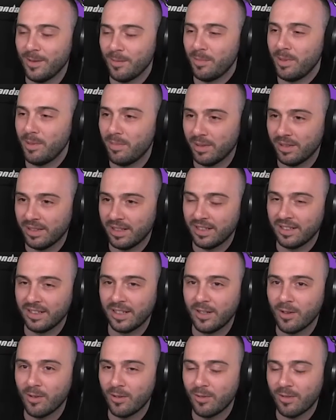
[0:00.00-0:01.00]
and people
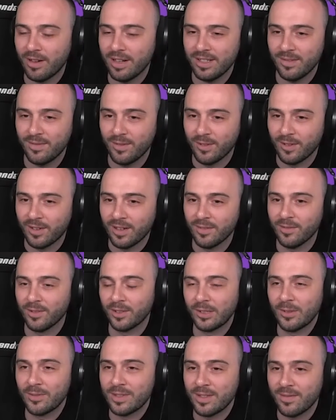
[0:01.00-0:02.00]
they go crazy for
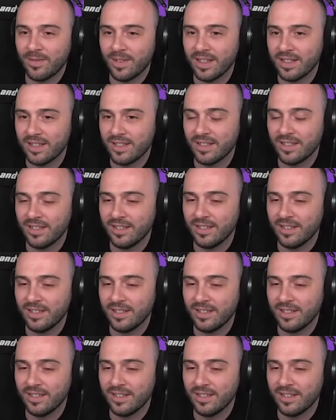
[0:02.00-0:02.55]
those events,